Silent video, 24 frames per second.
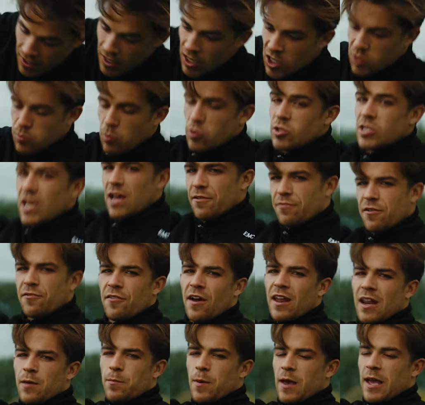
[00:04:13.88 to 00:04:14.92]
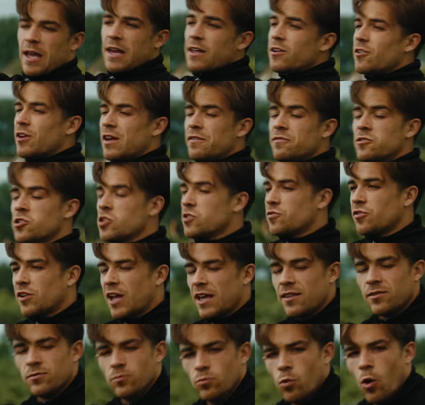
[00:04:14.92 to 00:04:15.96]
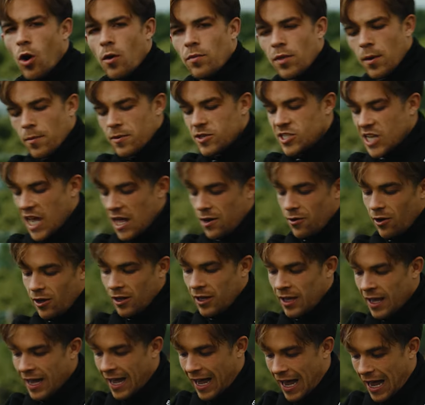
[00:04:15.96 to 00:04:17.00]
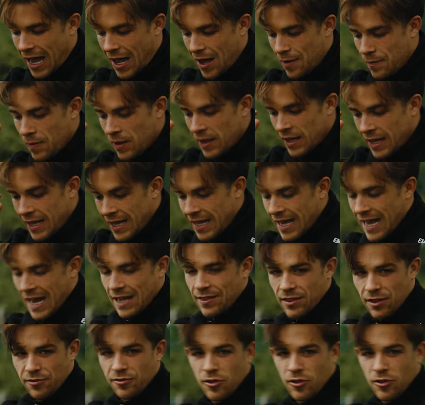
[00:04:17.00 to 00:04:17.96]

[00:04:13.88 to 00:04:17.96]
I suppose, if you've any pain or even just for getting warmed up in general, hitting a